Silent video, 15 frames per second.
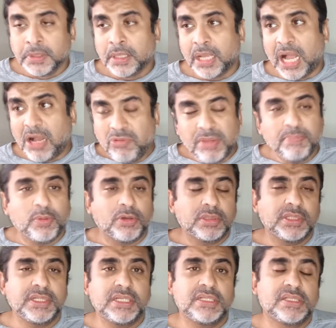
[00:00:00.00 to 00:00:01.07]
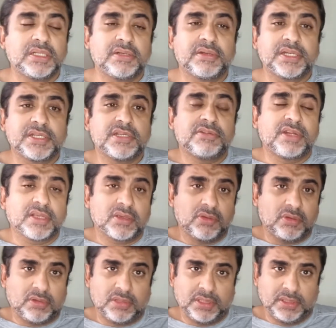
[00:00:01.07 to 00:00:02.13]
How important is the written
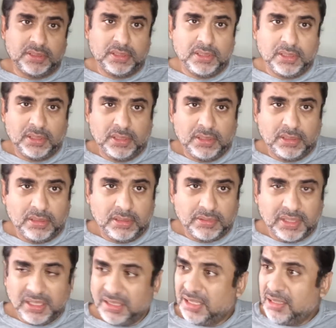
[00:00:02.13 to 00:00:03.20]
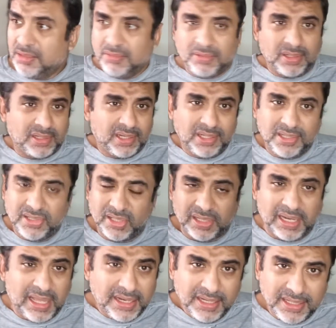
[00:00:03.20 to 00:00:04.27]
record? Okay, yeah, you can get the
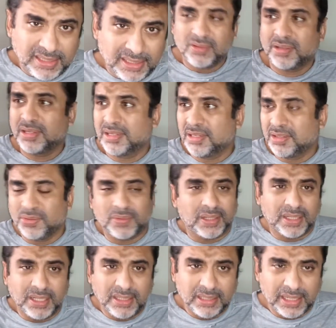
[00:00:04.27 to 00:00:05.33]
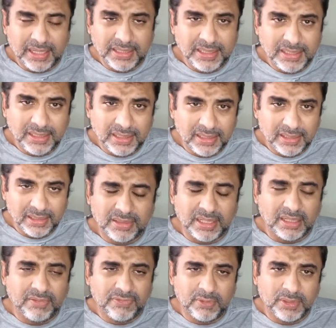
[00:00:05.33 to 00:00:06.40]
clarity. You can get clarity in
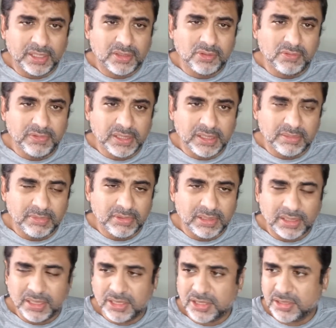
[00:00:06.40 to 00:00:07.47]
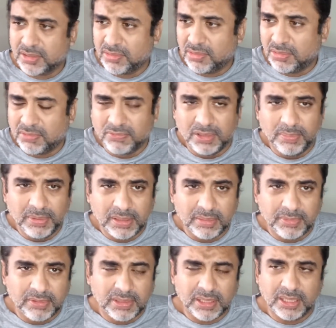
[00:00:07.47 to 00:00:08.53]
telephonic two-way communication or verbal
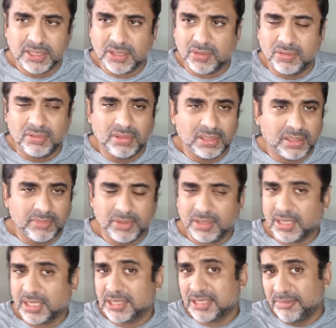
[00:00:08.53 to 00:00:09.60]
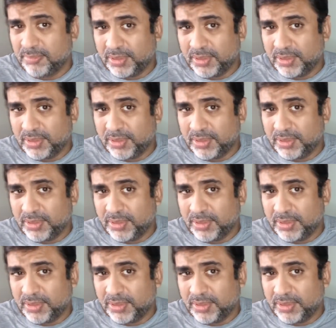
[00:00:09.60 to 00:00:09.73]
communication or oral communication.